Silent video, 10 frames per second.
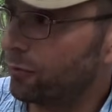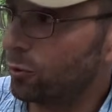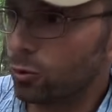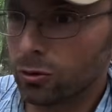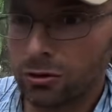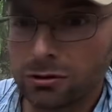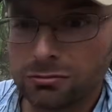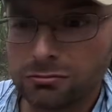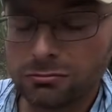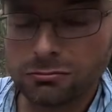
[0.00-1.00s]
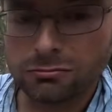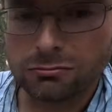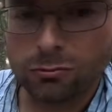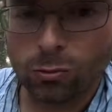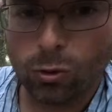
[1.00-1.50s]
fuel
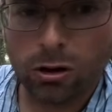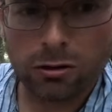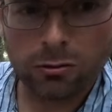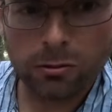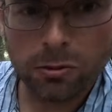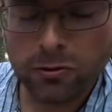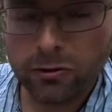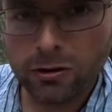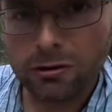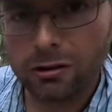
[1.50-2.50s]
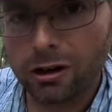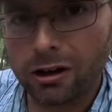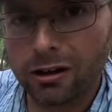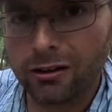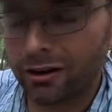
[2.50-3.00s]
water remover
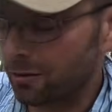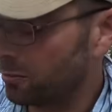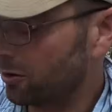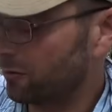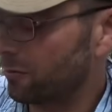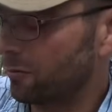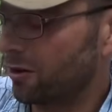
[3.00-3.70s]
that I bought from